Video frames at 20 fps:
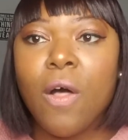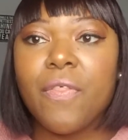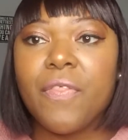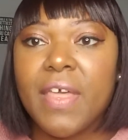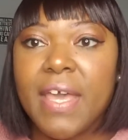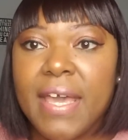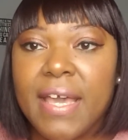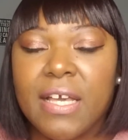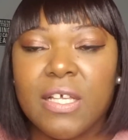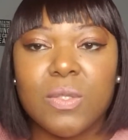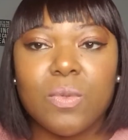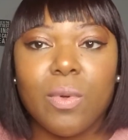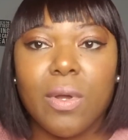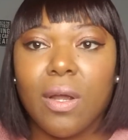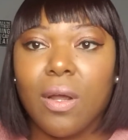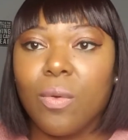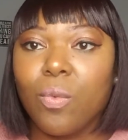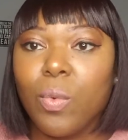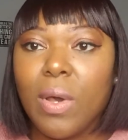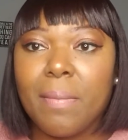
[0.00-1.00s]
things
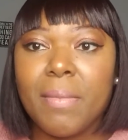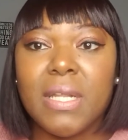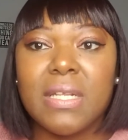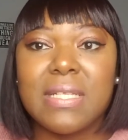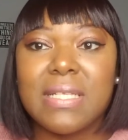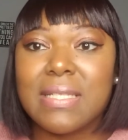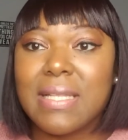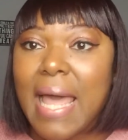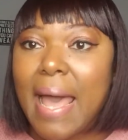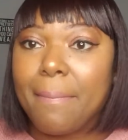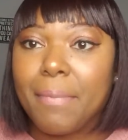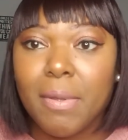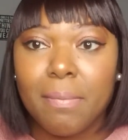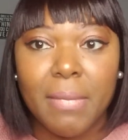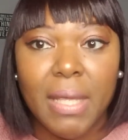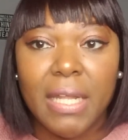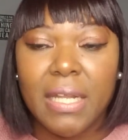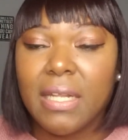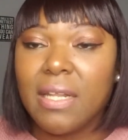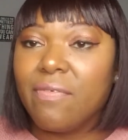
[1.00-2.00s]
where women slapping
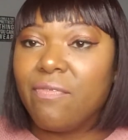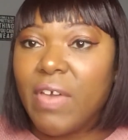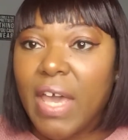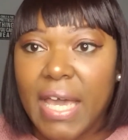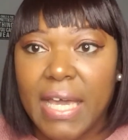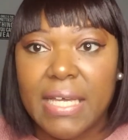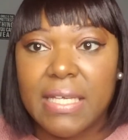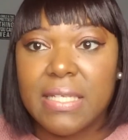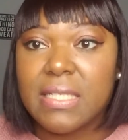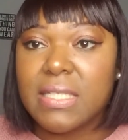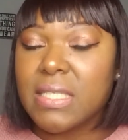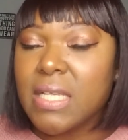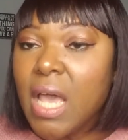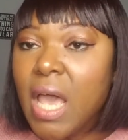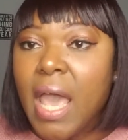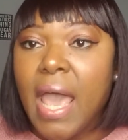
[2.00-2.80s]
men in the face